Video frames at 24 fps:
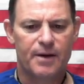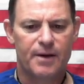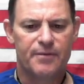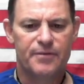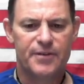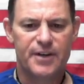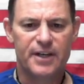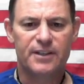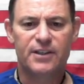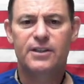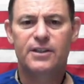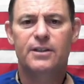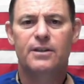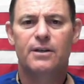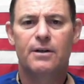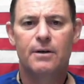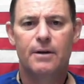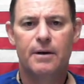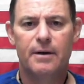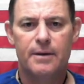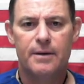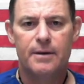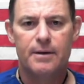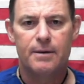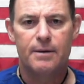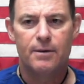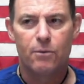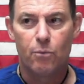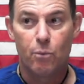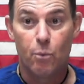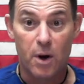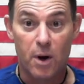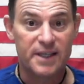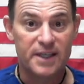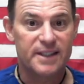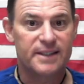this
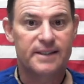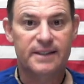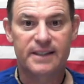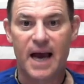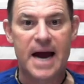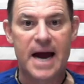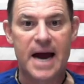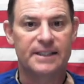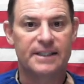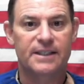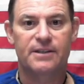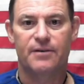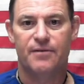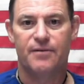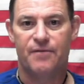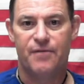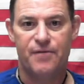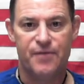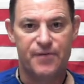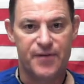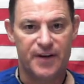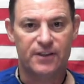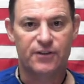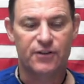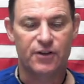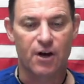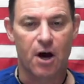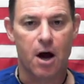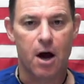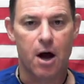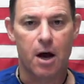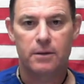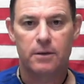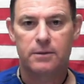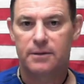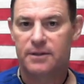
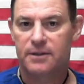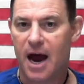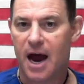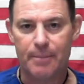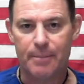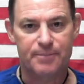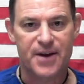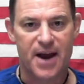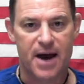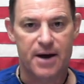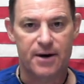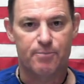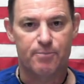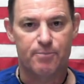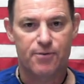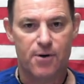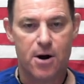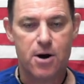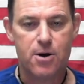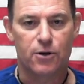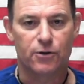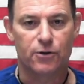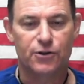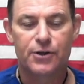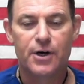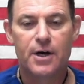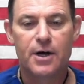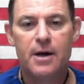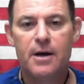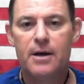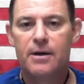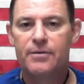one-size-fits-all top-down approach